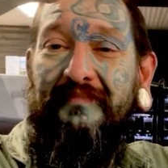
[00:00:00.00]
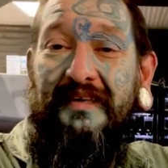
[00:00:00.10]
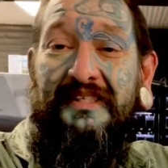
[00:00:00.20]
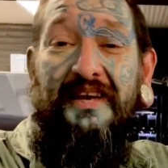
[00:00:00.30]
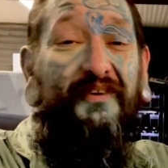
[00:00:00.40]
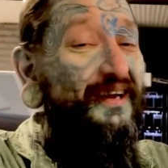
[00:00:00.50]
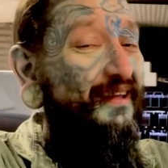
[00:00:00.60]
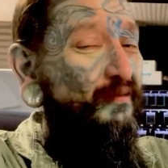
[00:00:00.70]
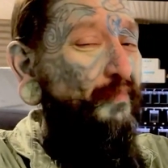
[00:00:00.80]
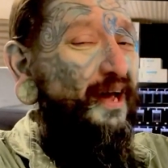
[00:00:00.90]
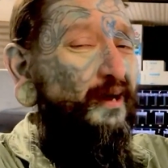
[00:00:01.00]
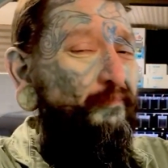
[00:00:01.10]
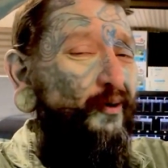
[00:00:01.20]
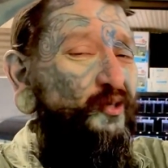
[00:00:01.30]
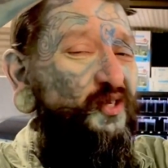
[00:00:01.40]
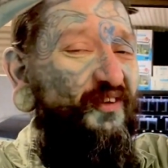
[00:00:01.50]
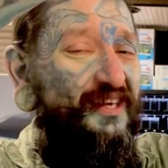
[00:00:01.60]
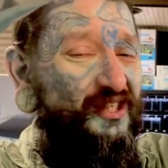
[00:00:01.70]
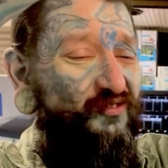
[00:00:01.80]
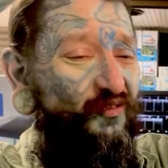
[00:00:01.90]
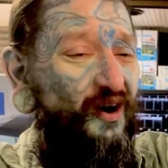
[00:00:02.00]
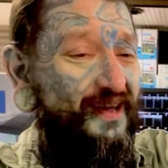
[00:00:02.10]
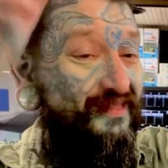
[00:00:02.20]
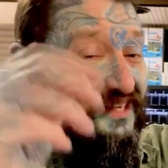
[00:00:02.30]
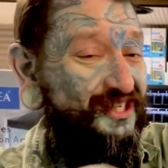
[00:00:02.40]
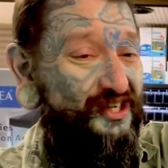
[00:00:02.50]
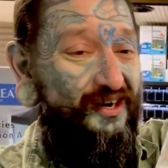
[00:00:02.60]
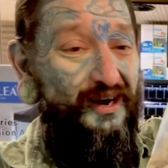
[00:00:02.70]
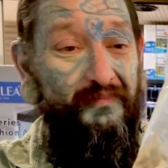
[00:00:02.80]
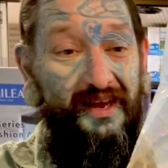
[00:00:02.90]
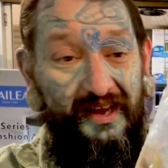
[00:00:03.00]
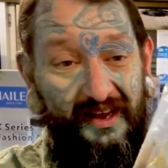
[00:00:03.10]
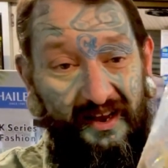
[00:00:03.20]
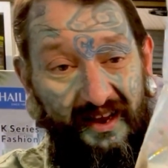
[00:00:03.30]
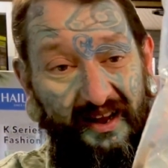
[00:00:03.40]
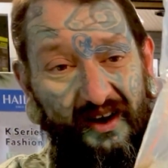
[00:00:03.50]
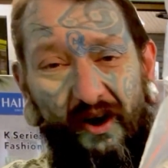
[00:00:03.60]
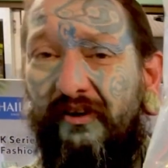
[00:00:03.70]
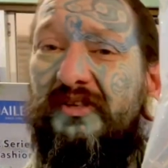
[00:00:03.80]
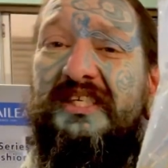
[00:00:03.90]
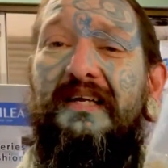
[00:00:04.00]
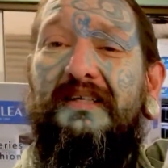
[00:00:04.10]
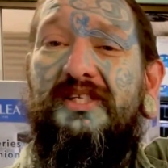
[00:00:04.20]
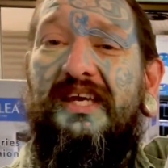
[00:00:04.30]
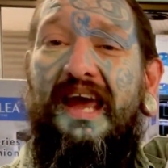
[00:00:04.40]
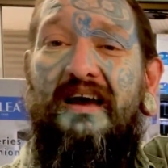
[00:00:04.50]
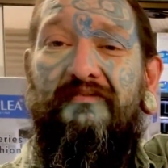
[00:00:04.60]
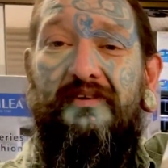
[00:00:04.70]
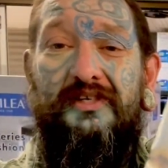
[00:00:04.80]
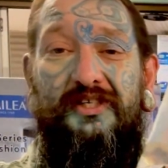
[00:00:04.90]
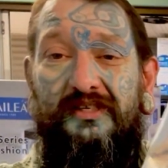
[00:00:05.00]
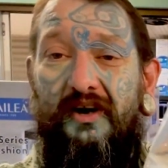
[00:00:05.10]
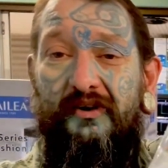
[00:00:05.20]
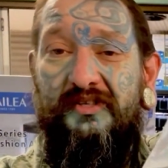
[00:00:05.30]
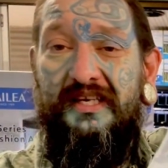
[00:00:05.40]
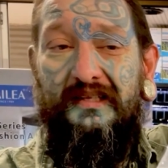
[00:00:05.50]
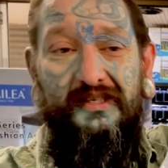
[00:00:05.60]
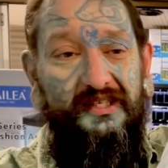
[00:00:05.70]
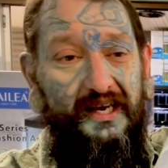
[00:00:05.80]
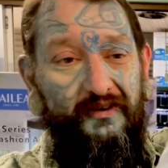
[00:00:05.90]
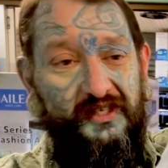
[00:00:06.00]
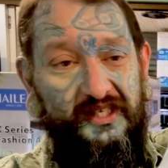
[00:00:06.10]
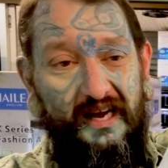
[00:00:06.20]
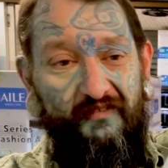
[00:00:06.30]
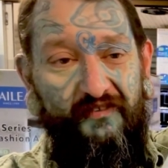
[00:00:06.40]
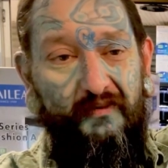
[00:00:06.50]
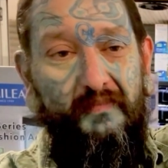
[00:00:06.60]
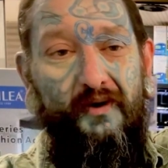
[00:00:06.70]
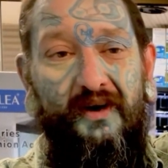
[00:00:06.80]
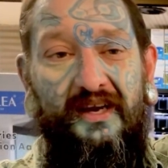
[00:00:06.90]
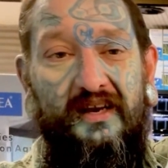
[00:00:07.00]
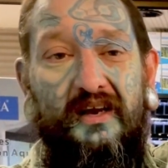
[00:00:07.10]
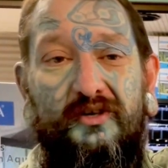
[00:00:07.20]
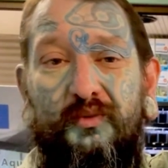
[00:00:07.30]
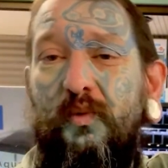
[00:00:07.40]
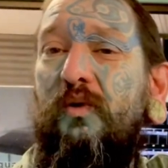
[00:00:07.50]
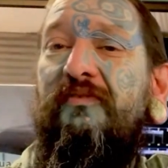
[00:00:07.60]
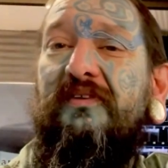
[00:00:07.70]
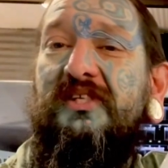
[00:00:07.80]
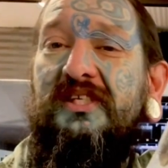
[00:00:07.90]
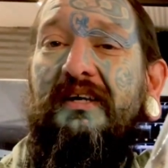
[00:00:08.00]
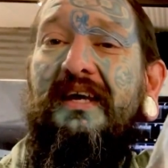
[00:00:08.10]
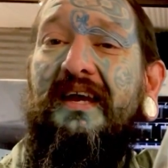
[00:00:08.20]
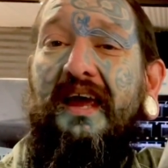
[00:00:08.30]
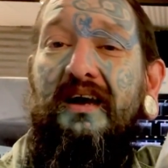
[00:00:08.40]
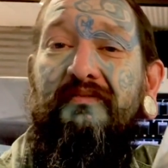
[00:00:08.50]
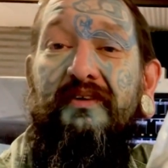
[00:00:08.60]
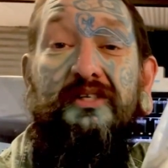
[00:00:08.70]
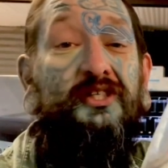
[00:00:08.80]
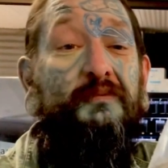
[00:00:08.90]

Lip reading: See if I can get the bag box things right this time. Cichlids catfish. Cichlids are a South American dwarf sucking catfish.